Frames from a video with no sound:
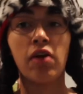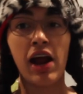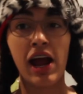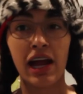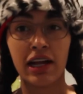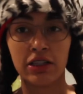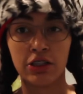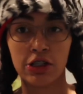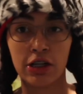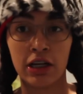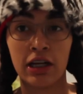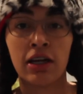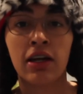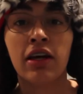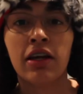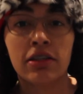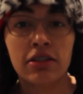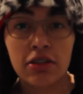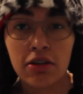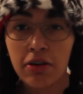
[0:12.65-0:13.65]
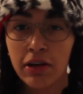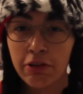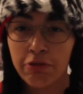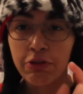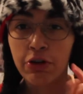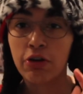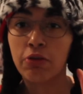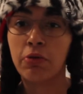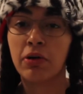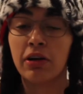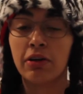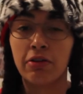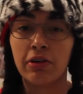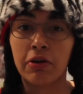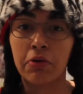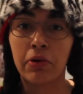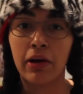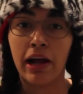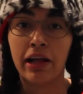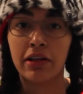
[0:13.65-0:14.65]
ratchet. So if you're
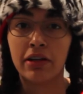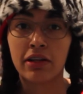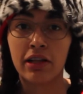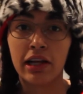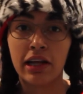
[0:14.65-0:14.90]
wondering what I look